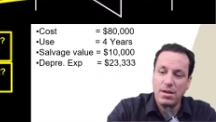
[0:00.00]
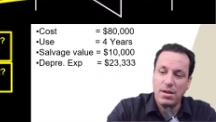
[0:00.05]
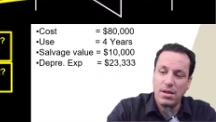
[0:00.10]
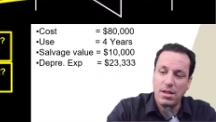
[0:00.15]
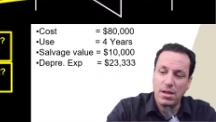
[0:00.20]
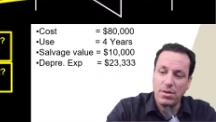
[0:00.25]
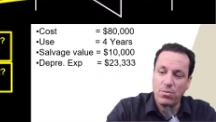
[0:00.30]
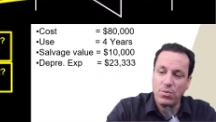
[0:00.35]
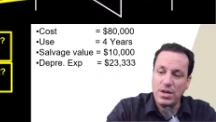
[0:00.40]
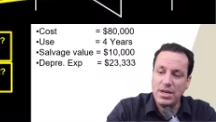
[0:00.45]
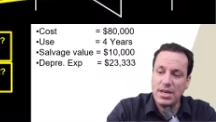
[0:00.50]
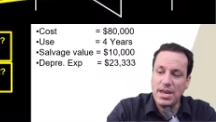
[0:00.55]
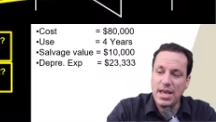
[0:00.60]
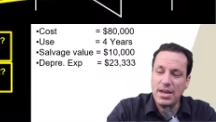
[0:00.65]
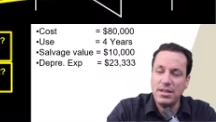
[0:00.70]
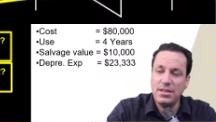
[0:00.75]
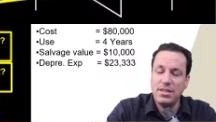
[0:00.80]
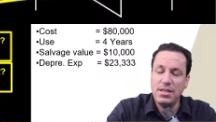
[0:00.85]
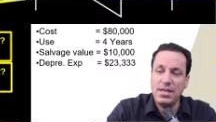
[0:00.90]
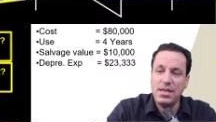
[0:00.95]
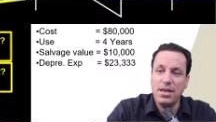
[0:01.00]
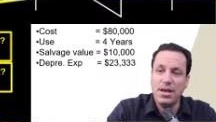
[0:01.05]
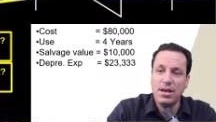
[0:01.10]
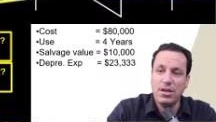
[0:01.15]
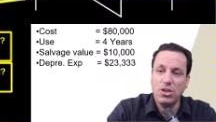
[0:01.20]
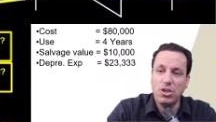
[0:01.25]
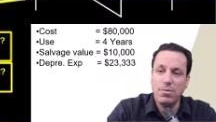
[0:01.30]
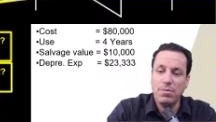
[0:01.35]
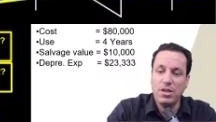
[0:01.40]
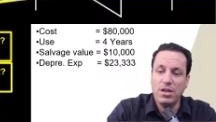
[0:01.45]
we netted the
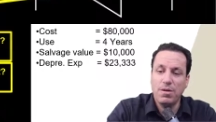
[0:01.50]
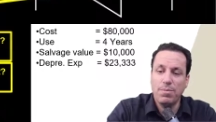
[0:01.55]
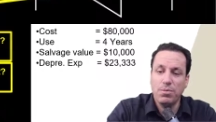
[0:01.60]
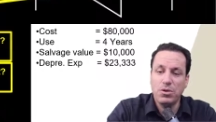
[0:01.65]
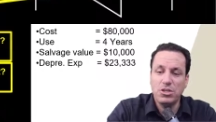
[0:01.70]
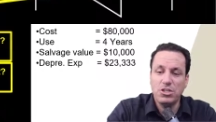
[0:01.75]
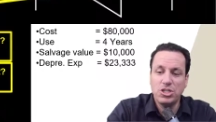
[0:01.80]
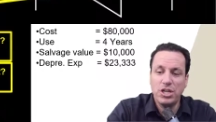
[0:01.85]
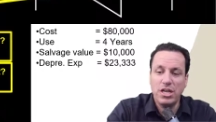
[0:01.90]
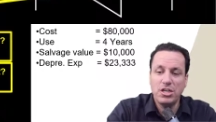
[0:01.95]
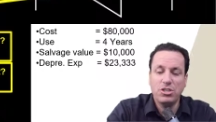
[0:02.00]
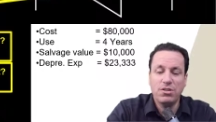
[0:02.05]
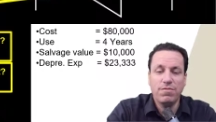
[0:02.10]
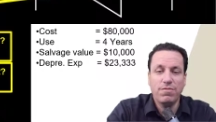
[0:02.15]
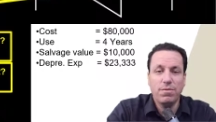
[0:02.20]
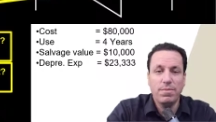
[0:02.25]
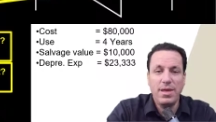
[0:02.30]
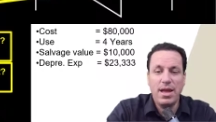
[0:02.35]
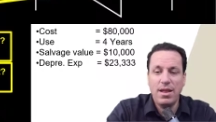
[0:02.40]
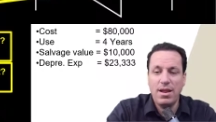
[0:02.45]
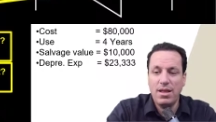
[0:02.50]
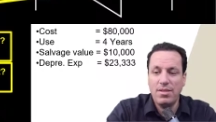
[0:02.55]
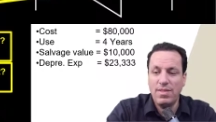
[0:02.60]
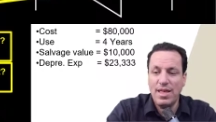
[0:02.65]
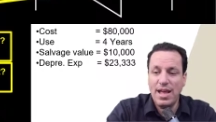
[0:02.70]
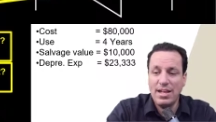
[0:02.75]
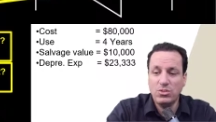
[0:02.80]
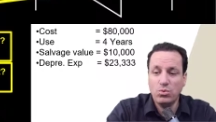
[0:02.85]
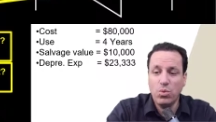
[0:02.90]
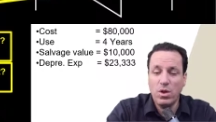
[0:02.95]
accumulated depreciation from that, and
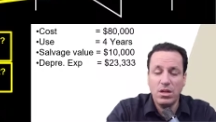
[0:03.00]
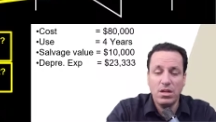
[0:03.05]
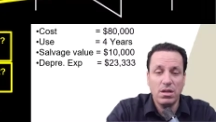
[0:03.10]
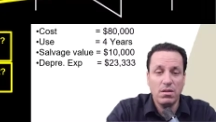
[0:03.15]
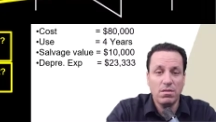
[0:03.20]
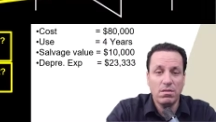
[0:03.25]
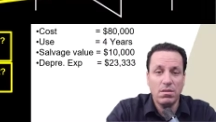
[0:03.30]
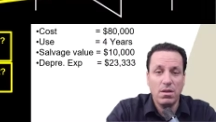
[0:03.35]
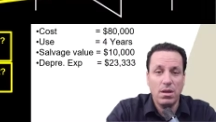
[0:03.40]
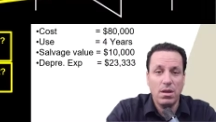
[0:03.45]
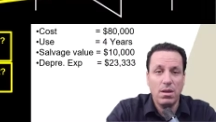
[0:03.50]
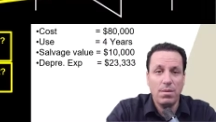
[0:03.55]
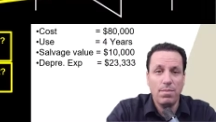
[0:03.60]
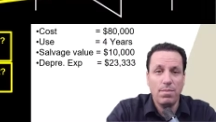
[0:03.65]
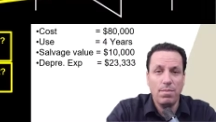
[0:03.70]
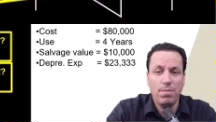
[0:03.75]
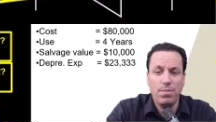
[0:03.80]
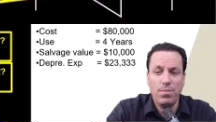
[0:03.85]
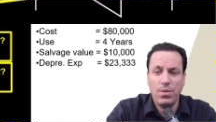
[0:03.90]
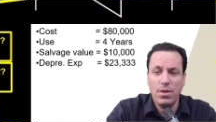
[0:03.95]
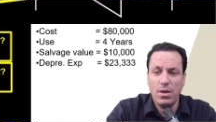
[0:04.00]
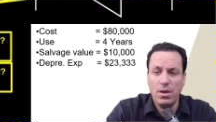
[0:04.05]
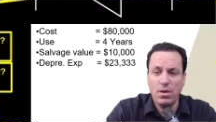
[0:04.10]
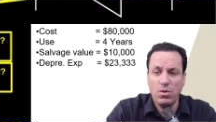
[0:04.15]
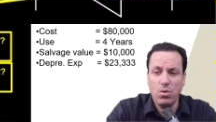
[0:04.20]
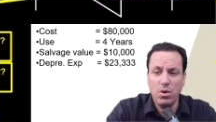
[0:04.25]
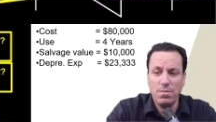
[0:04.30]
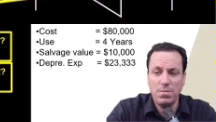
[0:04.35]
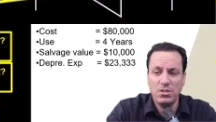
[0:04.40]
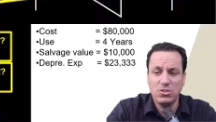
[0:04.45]
that's what the, the
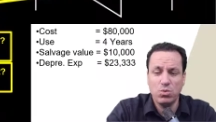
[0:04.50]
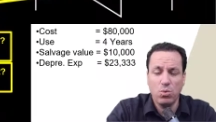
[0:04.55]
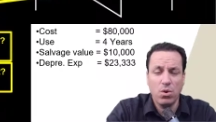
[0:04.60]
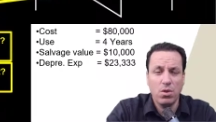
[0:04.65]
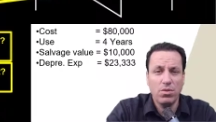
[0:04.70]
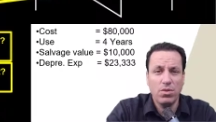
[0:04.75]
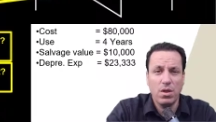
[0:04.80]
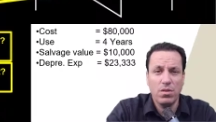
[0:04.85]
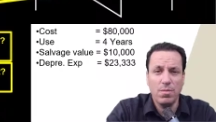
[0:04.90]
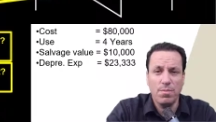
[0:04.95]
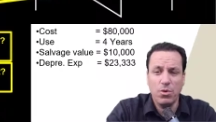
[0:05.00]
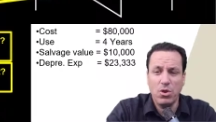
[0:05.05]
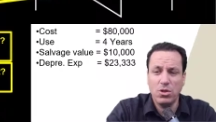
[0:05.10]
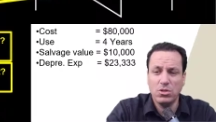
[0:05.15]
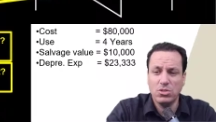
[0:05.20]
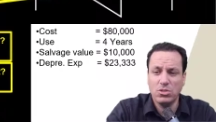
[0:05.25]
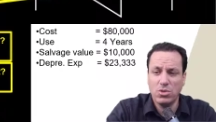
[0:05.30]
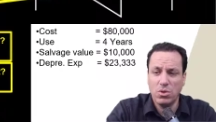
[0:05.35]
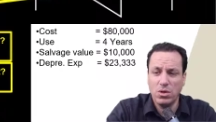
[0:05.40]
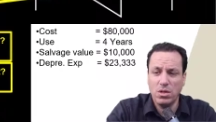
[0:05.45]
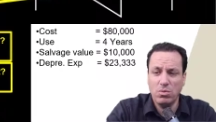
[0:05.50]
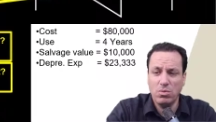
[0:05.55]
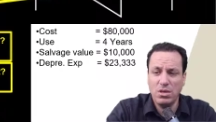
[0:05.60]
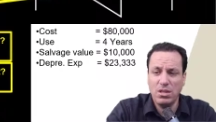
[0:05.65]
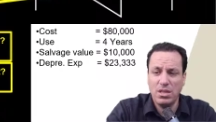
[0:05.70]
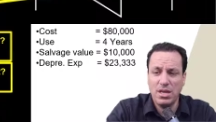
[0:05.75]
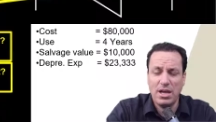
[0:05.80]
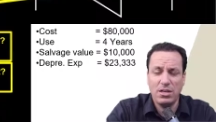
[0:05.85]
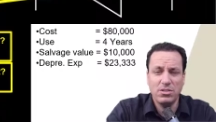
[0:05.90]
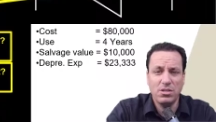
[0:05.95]
equipment's worth on the books,
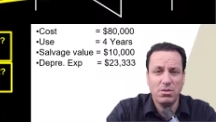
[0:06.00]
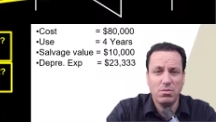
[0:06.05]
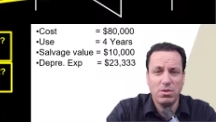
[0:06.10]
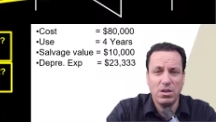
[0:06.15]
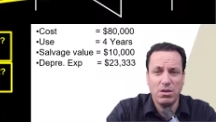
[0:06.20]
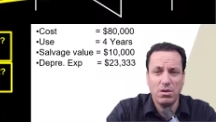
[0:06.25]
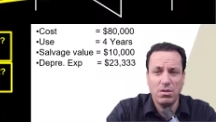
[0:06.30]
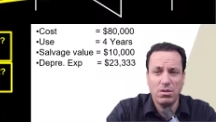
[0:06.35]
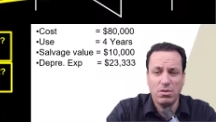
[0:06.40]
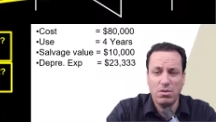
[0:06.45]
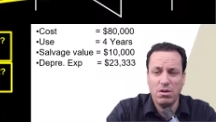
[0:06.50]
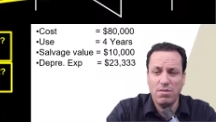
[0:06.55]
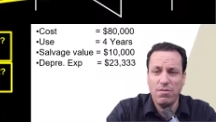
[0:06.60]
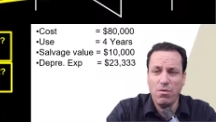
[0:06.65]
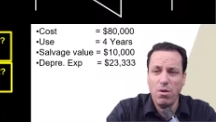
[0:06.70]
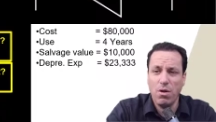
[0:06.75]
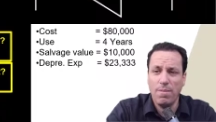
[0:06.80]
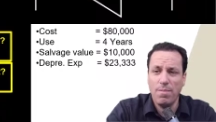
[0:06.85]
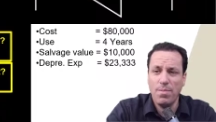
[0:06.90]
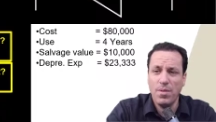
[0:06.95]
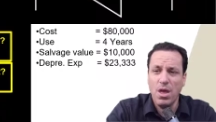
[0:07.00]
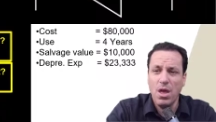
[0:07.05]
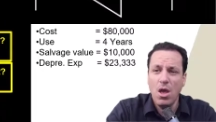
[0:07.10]
33,334.